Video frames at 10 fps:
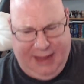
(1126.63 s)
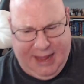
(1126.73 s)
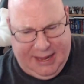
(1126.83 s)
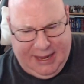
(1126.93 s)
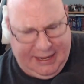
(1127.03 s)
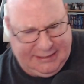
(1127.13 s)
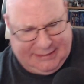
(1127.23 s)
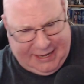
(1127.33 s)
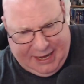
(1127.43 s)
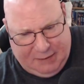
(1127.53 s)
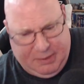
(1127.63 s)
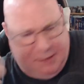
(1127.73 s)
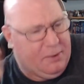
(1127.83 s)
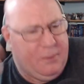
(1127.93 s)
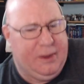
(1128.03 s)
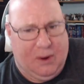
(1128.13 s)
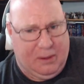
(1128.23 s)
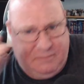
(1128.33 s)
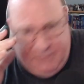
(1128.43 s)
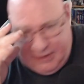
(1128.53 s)
he's the kingpin, but we call
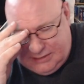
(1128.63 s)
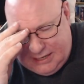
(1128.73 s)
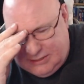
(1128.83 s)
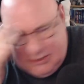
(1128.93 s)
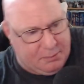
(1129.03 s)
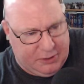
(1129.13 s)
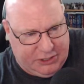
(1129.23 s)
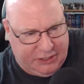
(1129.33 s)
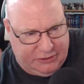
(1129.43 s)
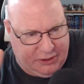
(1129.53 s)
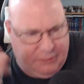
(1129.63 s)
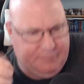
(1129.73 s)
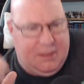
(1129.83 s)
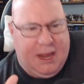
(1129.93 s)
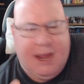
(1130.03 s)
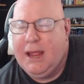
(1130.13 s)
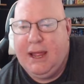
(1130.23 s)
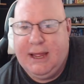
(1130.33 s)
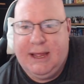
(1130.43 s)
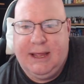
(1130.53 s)
him Fisk. It's so much easier.
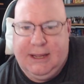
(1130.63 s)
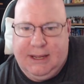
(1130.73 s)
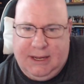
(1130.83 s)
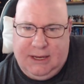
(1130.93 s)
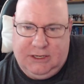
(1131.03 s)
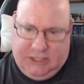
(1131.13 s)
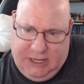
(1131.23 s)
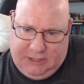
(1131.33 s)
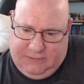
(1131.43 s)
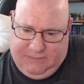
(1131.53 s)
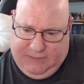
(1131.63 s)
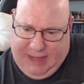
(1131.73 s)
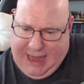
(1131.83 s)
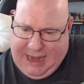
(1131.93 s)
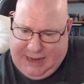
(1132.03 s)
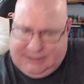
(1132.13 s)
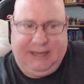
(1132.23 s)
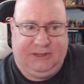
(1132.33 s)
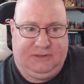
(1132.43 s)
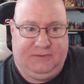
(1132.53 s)
She flat out
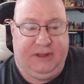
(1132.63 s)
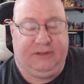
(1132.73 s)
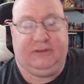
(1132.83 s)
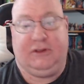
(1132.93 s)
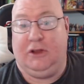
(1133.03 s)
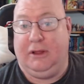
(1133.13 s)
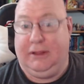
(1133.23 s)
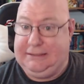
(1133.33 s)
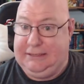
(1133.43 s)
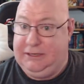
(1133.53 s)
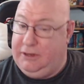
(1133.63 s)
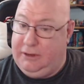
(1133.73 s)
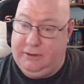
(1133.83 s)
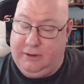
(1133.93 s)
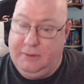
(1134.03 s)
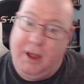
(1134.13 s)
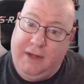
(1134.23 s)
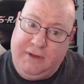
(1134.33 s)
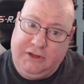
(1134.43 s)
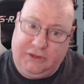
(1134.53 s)
tells Fisk, listen, do you mind
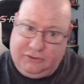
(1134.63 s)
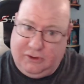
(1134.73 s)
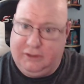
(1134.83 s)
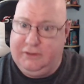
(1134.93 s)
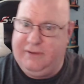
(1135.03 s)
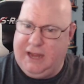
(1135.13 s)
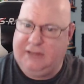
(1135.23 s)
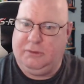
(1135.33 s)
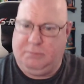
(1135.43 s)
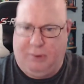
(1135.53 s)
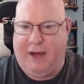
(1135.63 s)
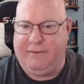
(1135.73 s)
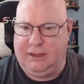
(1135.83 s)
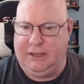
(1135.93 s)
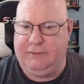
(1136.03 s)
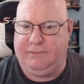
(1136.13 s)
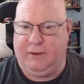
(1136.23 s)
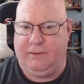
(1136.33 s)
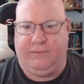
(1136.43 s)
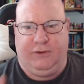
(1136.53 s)
if I just talk to Vanessa privately
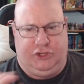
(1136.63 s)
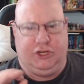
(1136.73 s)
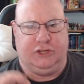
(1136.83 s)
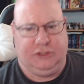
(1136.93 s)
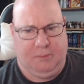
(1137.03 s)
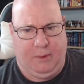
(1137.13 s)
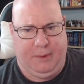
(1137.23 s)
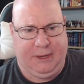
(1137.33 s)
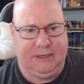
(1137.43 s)
for just a moment?